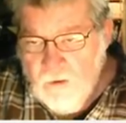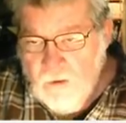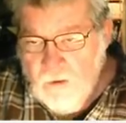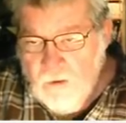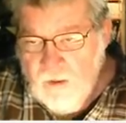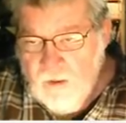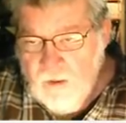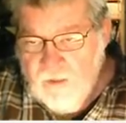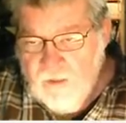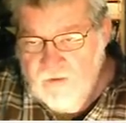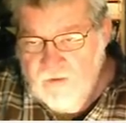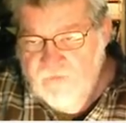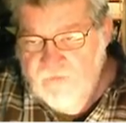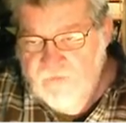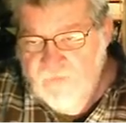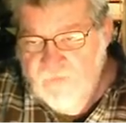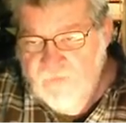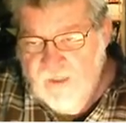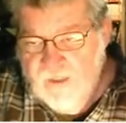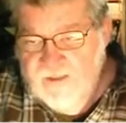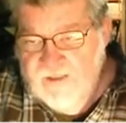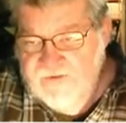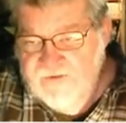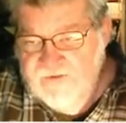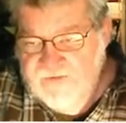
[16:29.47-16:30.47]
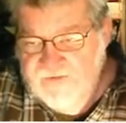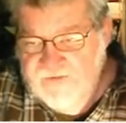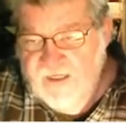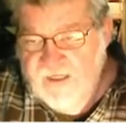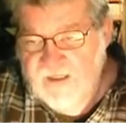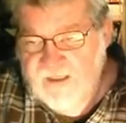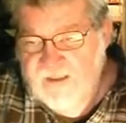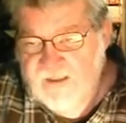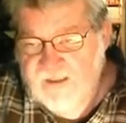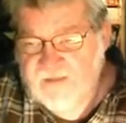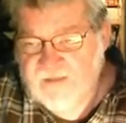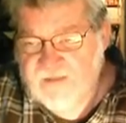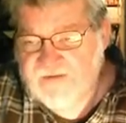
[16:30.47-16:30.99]
then try to set
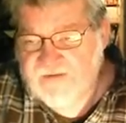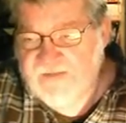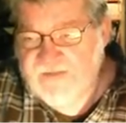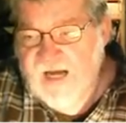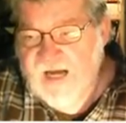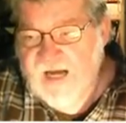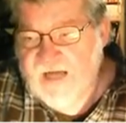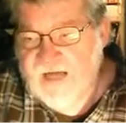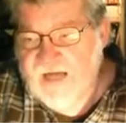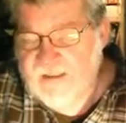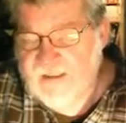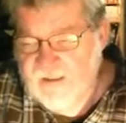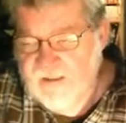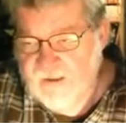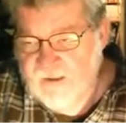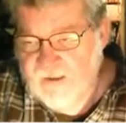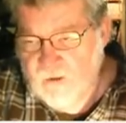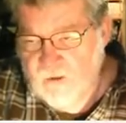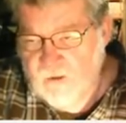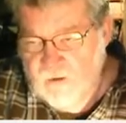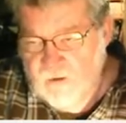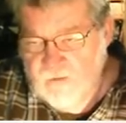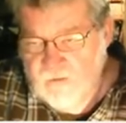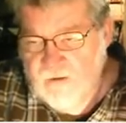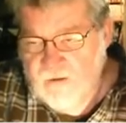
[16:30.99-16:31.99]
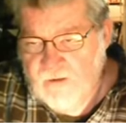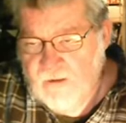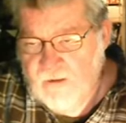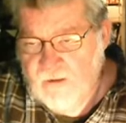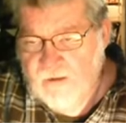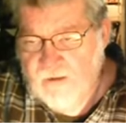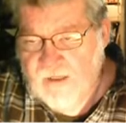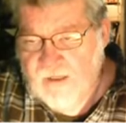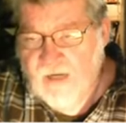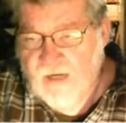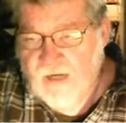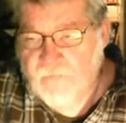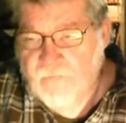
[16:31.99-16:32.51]
it inside of here and
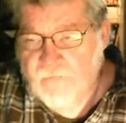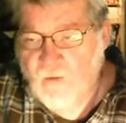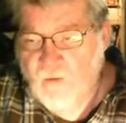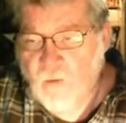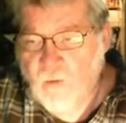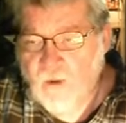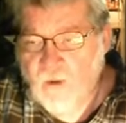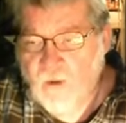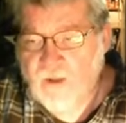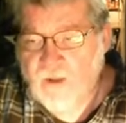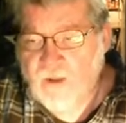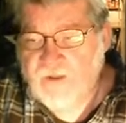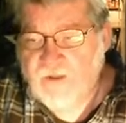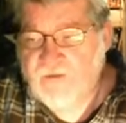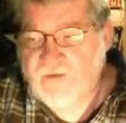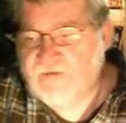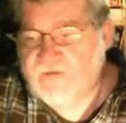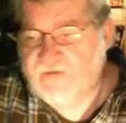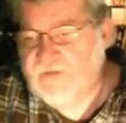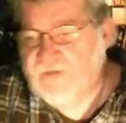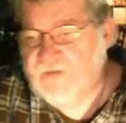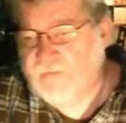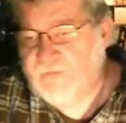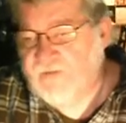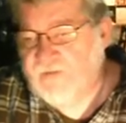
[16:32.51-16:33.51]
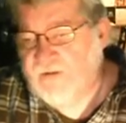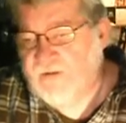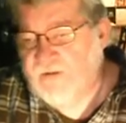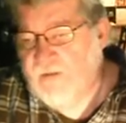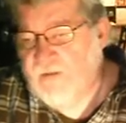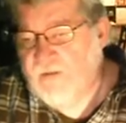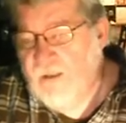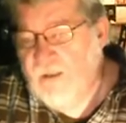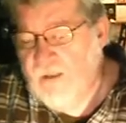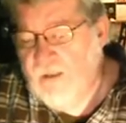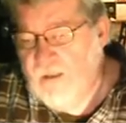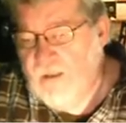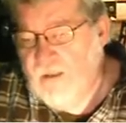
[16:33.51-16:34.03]
that, but we're going to do something
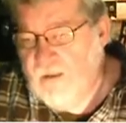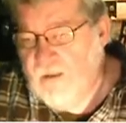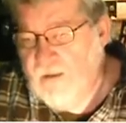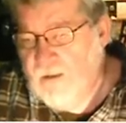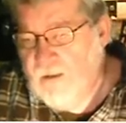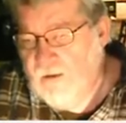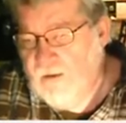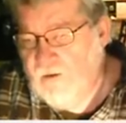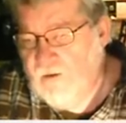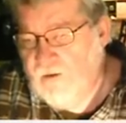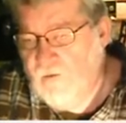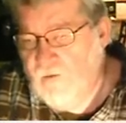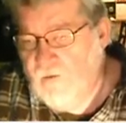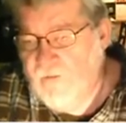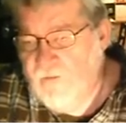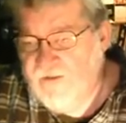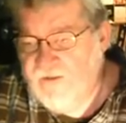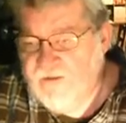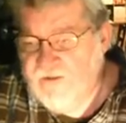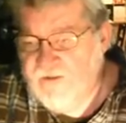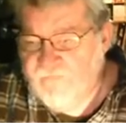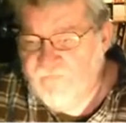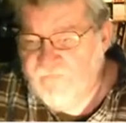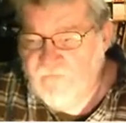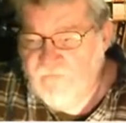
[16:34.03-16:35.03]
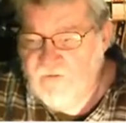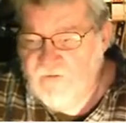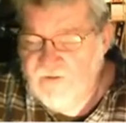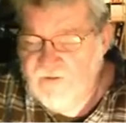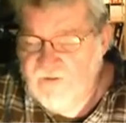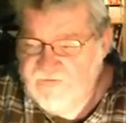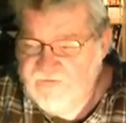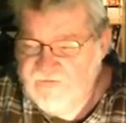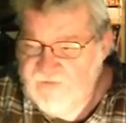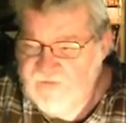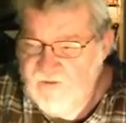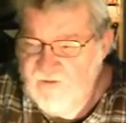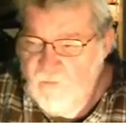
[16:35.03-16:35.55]
a little bit different. Let's
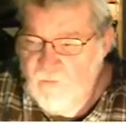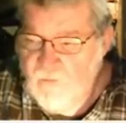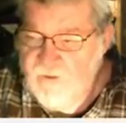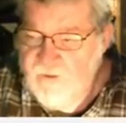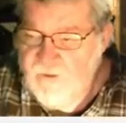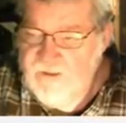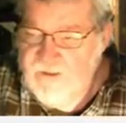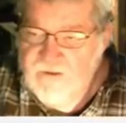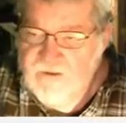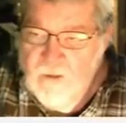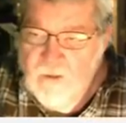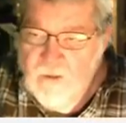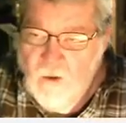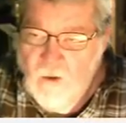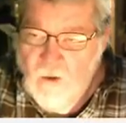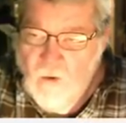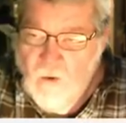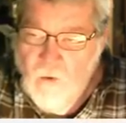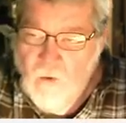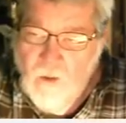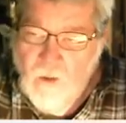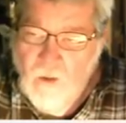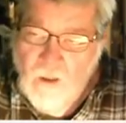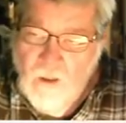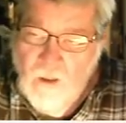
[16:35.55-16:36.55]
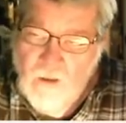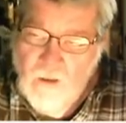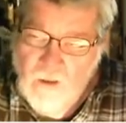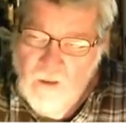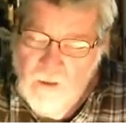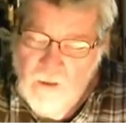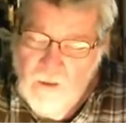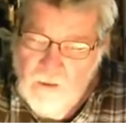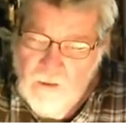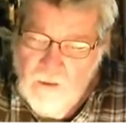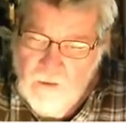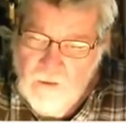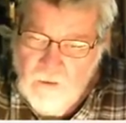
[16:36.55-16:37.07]
say we know
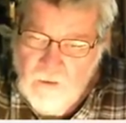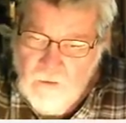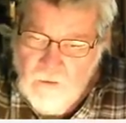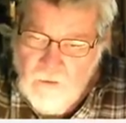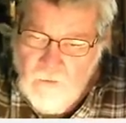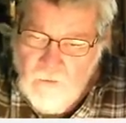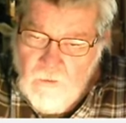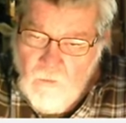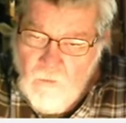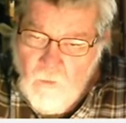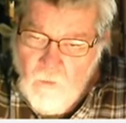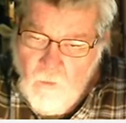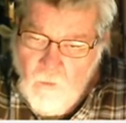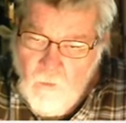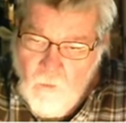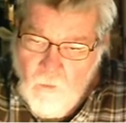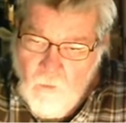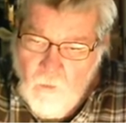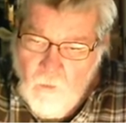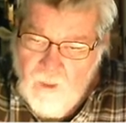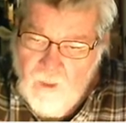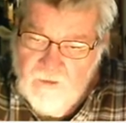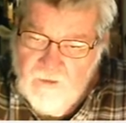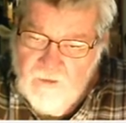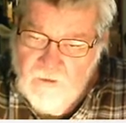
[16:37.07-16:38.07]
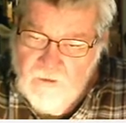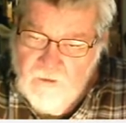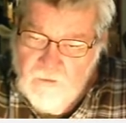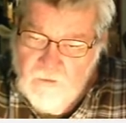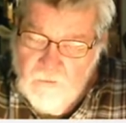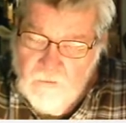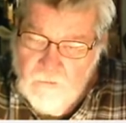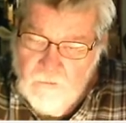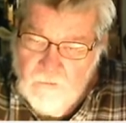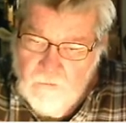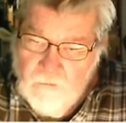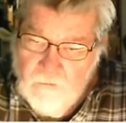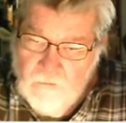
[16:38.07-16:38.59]
what
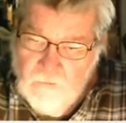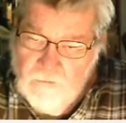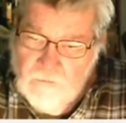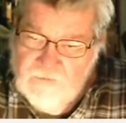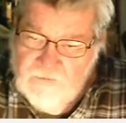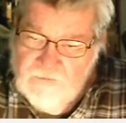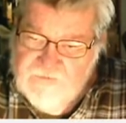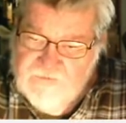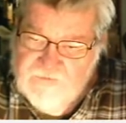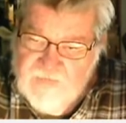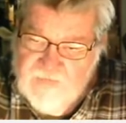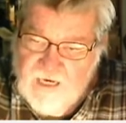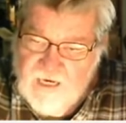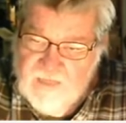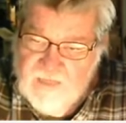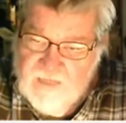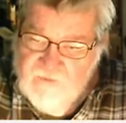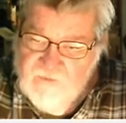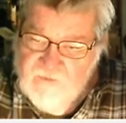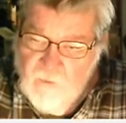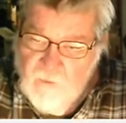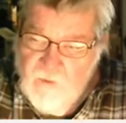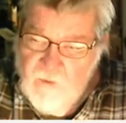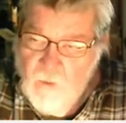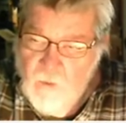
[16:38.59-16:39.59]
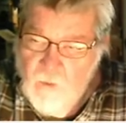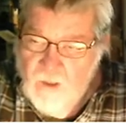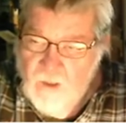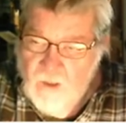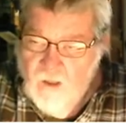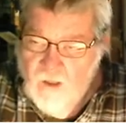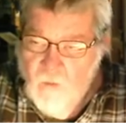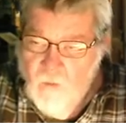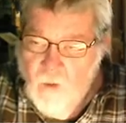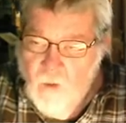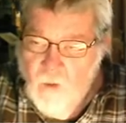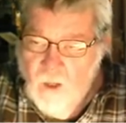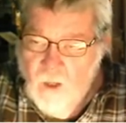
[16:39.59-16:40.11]
size we want our
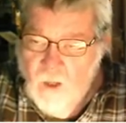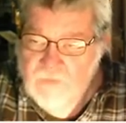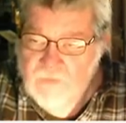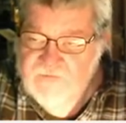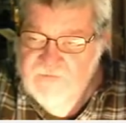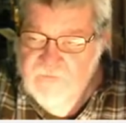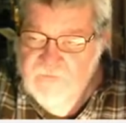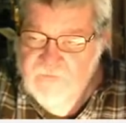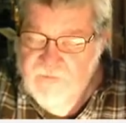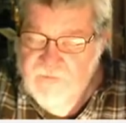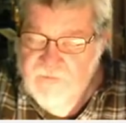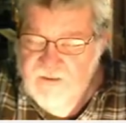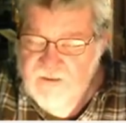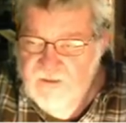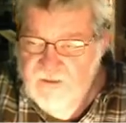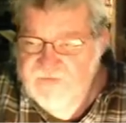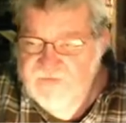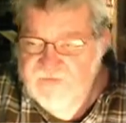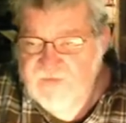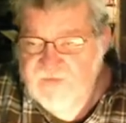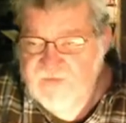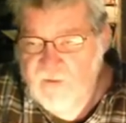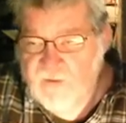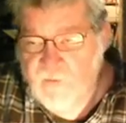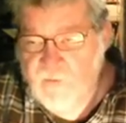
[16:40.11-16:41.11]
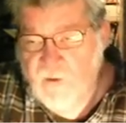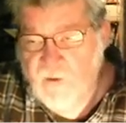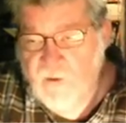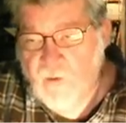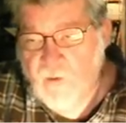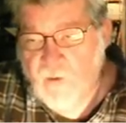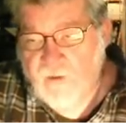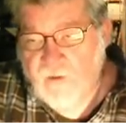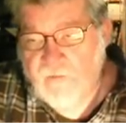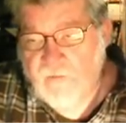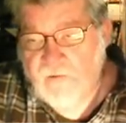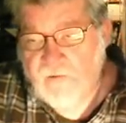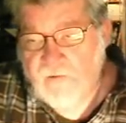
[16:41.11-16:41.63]
walls to be. Let's say we
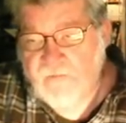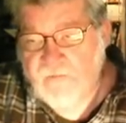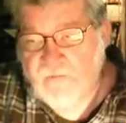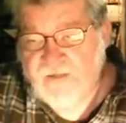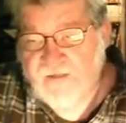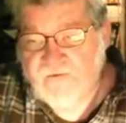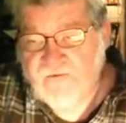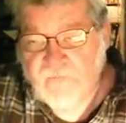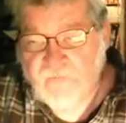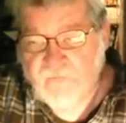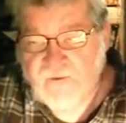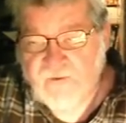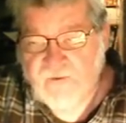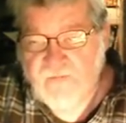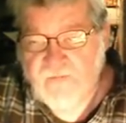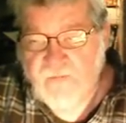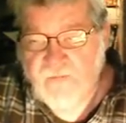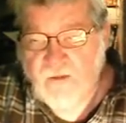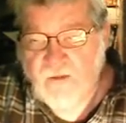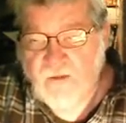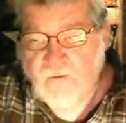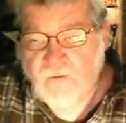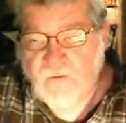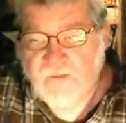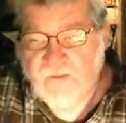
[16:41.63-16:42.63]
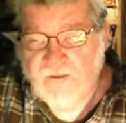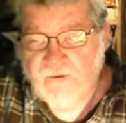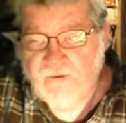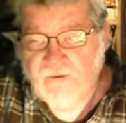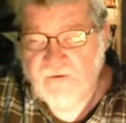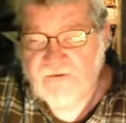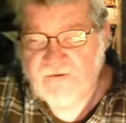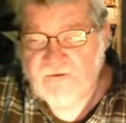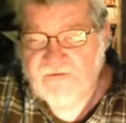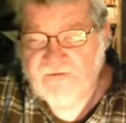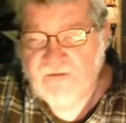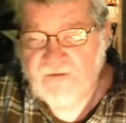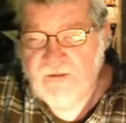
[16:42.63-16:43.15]
want them to be 3
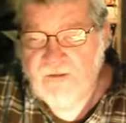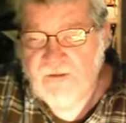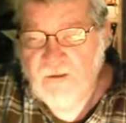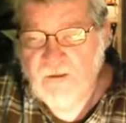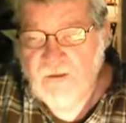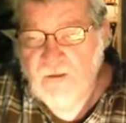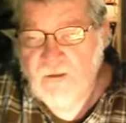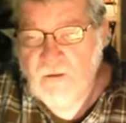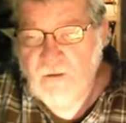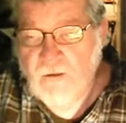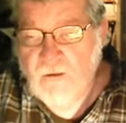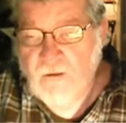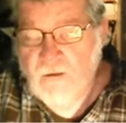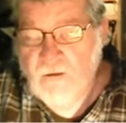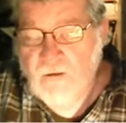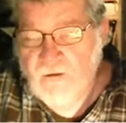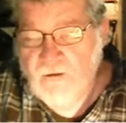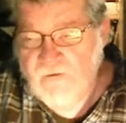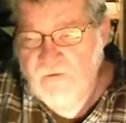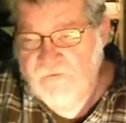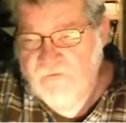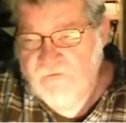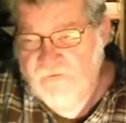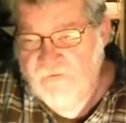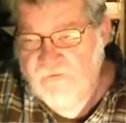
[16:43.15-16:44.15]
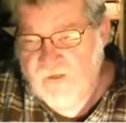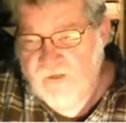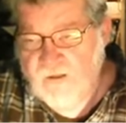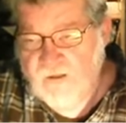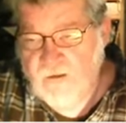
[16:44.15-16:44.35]
millimeters thick.